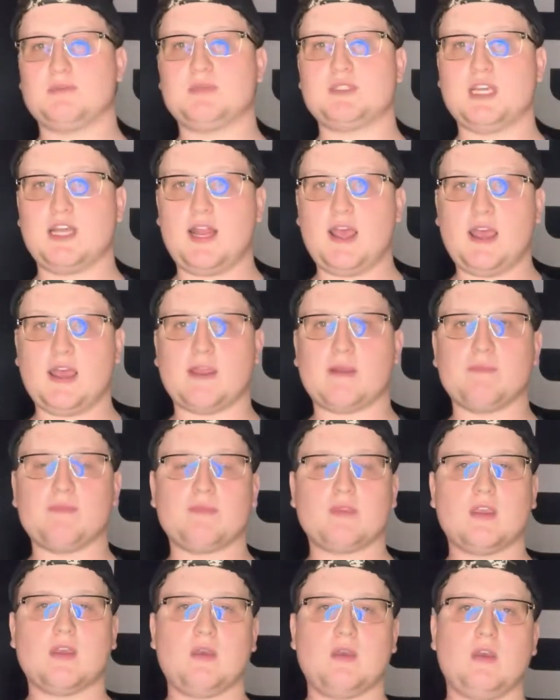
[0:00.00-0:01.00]
today.
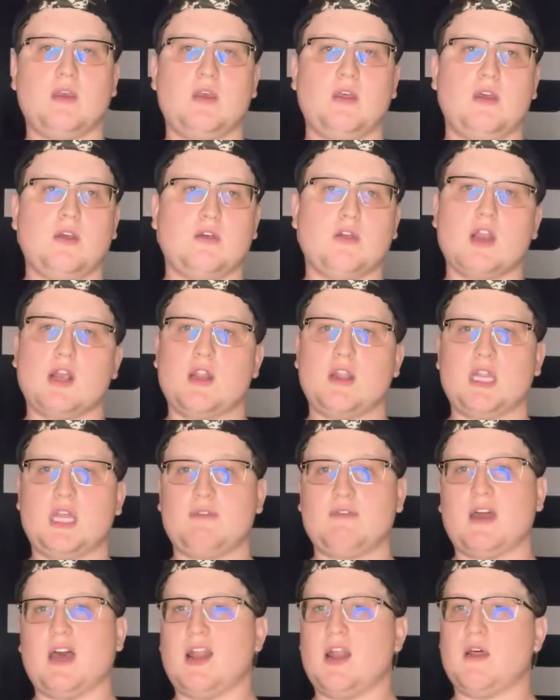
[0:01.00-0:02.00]
Granted, they've
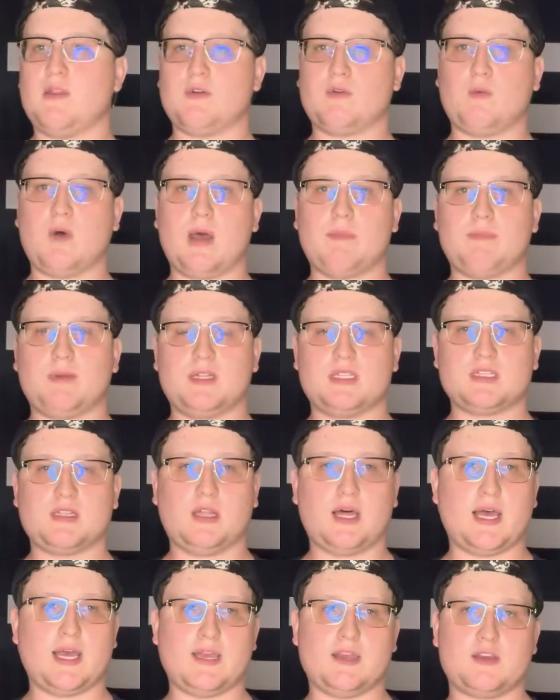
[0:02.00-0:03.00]
got other weapons
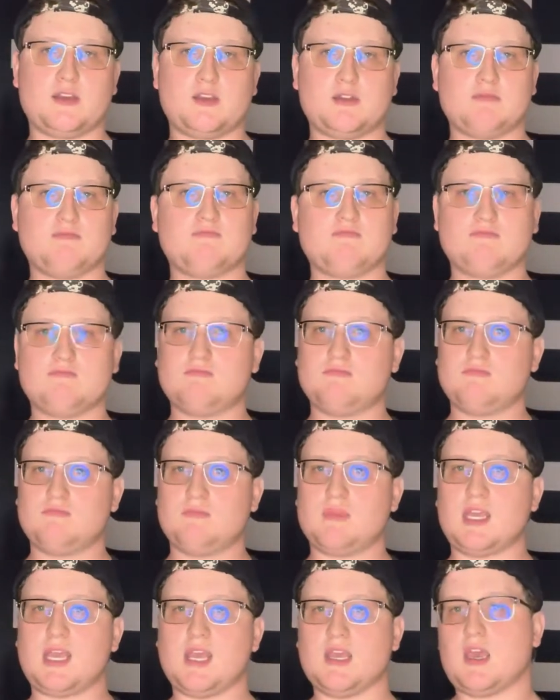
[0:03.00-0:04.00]
like
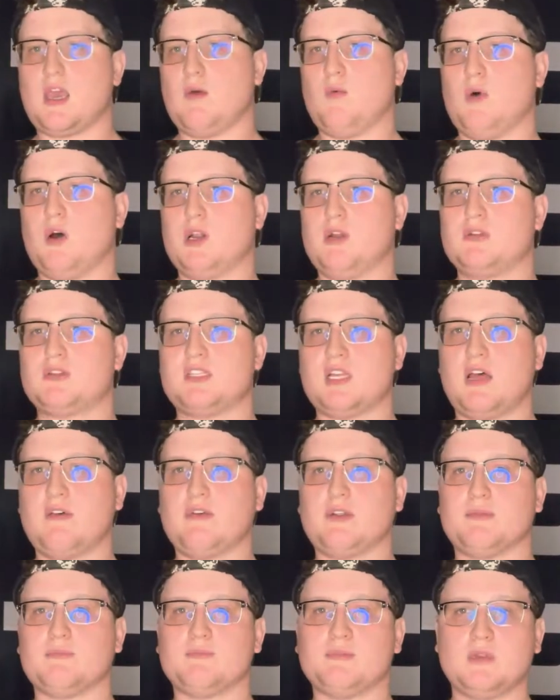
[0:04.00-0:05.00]
the
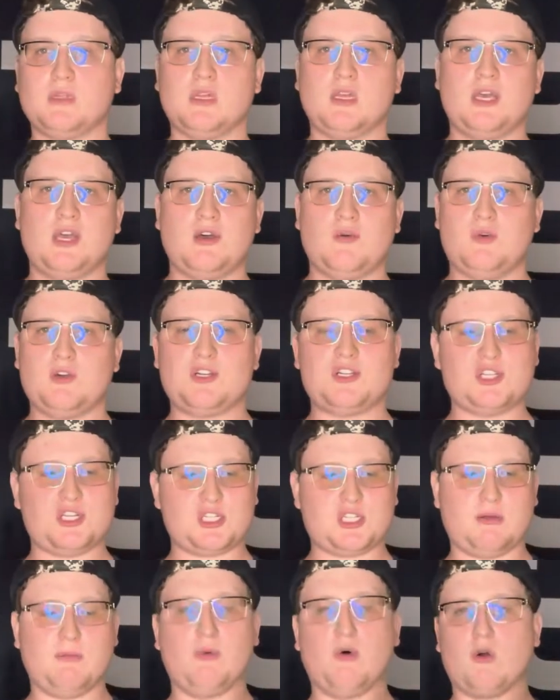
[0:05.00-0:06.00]
AK-107, which is just
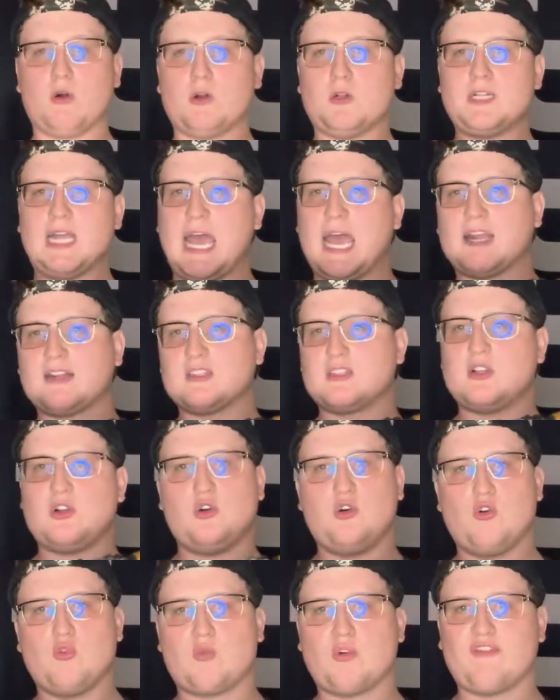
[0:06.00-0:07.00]
a more
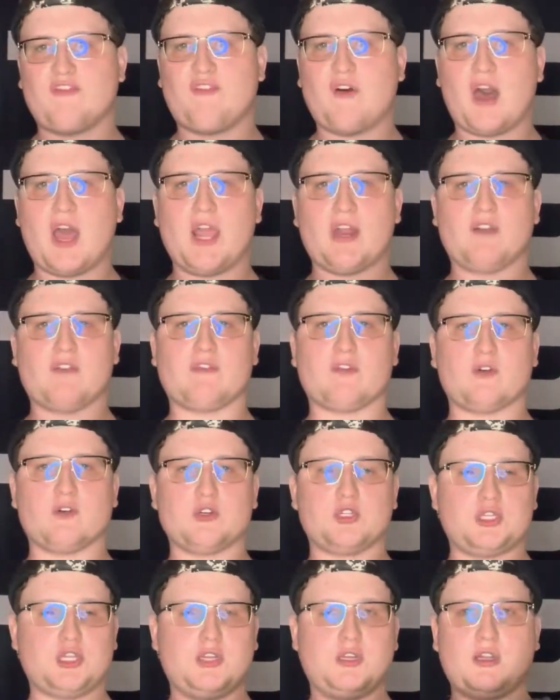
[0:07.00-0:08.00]
tactical, refined
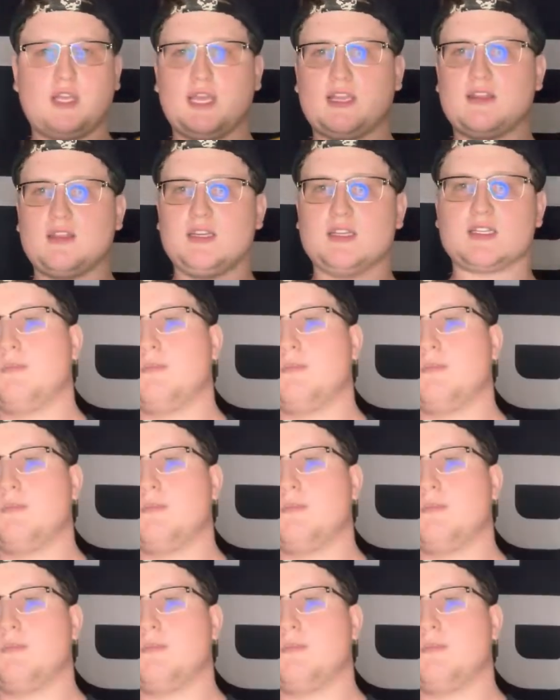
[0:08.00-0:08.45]
version like this.